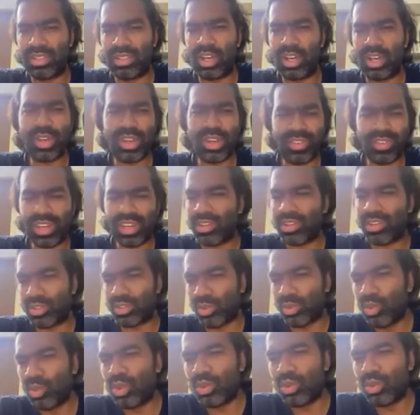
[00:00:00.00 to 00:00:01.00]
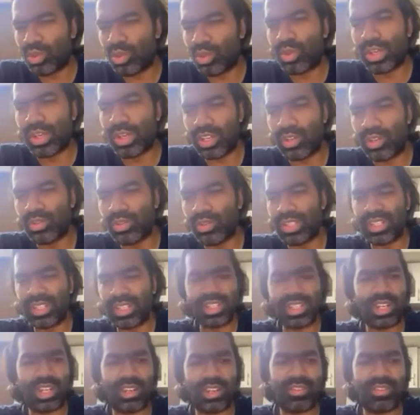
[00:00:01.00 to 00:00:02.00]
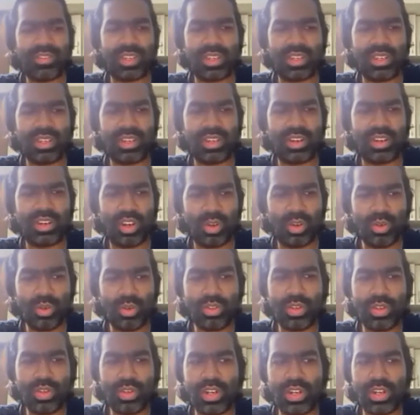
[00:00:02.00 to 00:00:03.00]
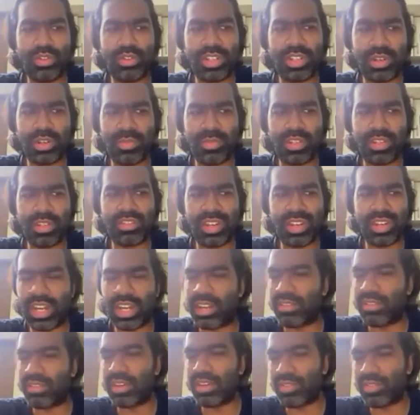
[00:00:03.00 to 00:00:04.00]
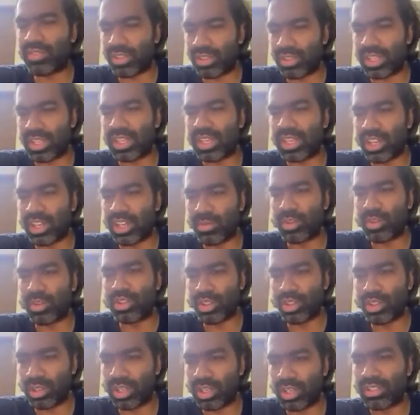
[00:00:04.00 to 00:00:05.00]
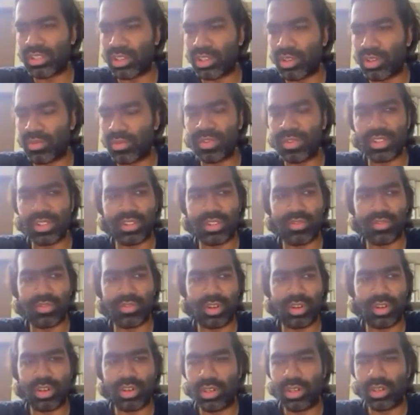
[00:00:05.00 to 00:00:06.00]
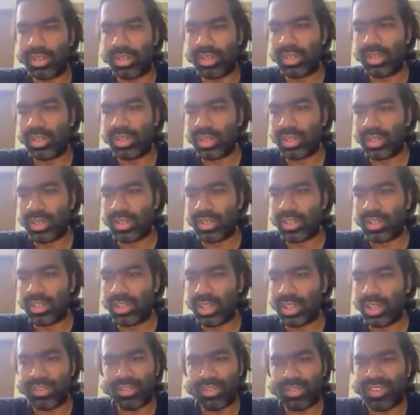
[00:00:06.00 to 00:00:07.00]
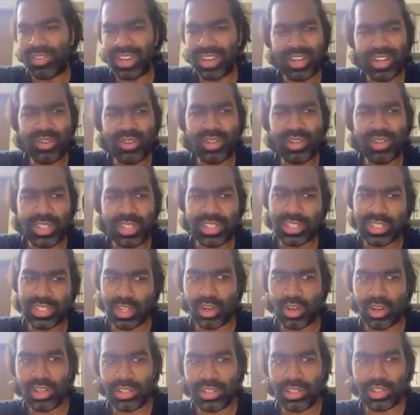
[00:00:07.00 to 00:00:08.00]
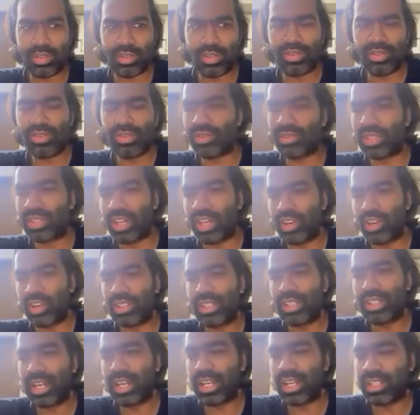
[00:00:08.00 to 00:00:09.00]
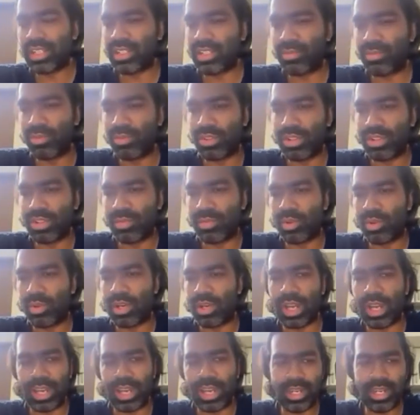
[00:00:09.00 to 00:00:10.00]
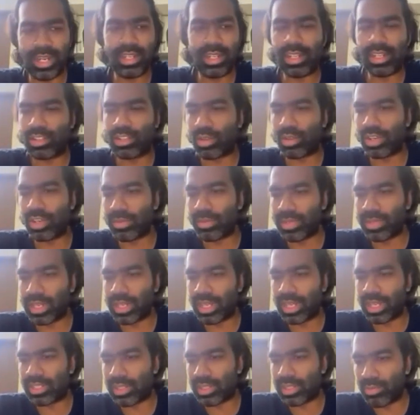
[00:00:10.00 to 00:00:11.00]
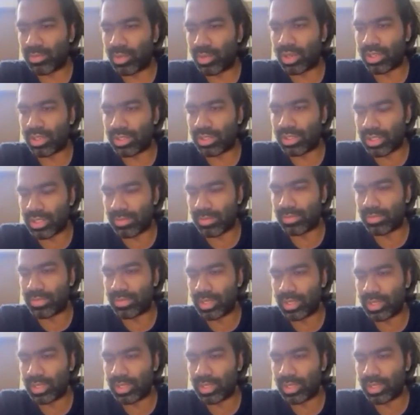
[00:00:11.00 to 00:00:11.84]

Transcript: Okay, fine. So who's going to do scintigraphy? Or who's going to do Schirmer straight away if you're thinking about Sjögren syndrome, first of all? You have to find out the serology, no? So serology data is the most important. Ideally, that's going to be the next important step.